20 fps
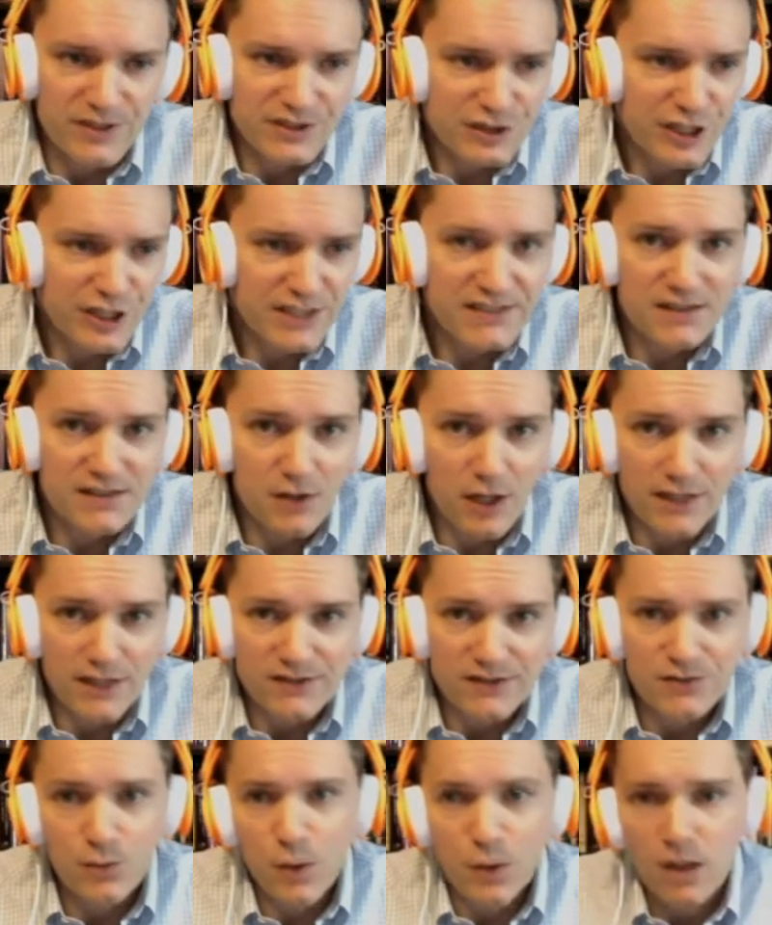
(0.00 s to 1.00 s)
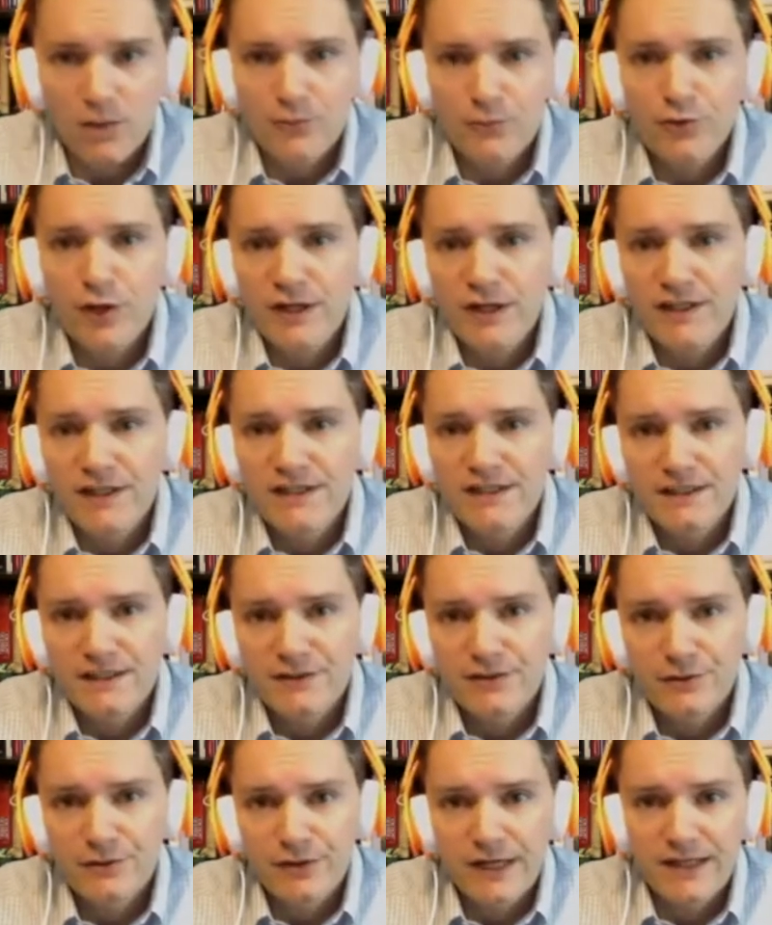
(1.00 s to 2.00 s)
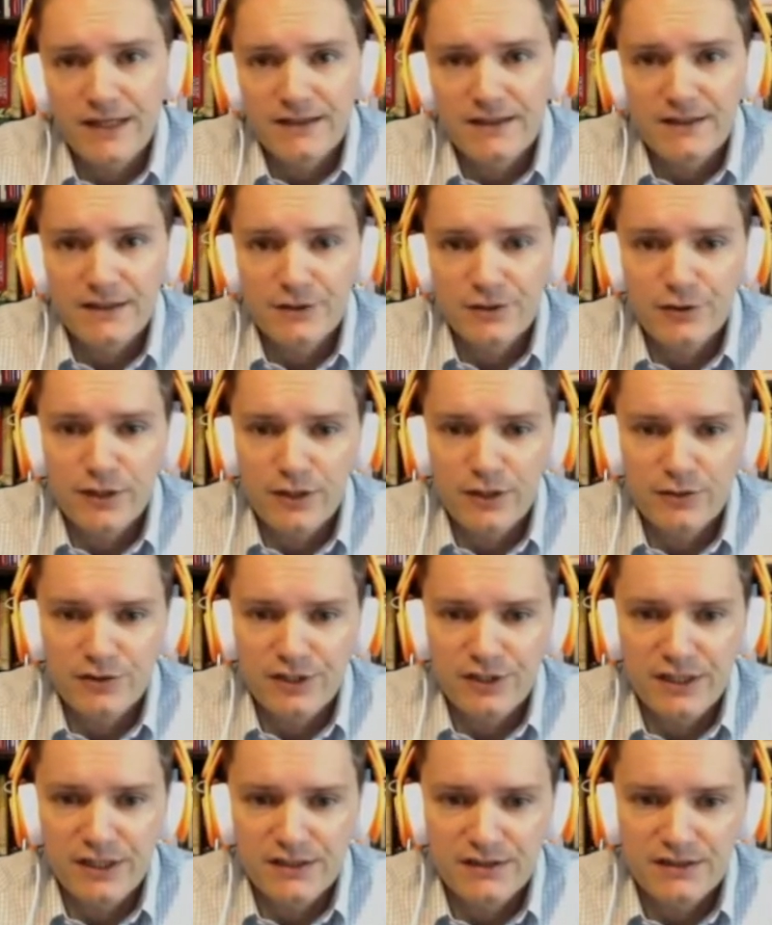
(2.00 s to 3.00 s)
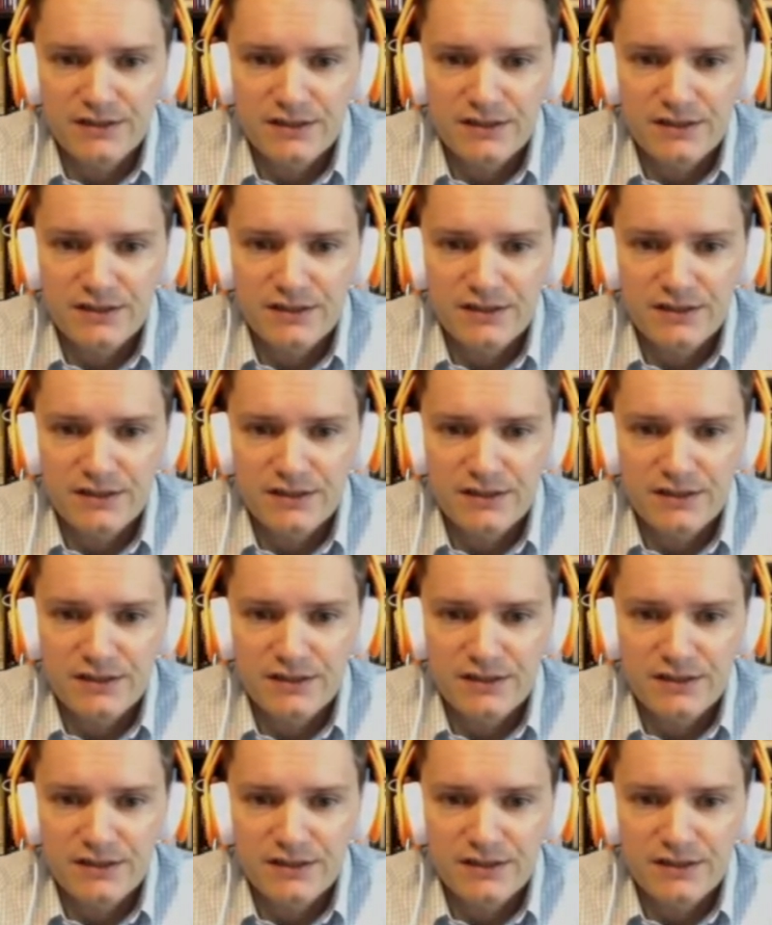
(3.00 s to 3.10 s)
chest slots while I'm trying to get to that crown chest.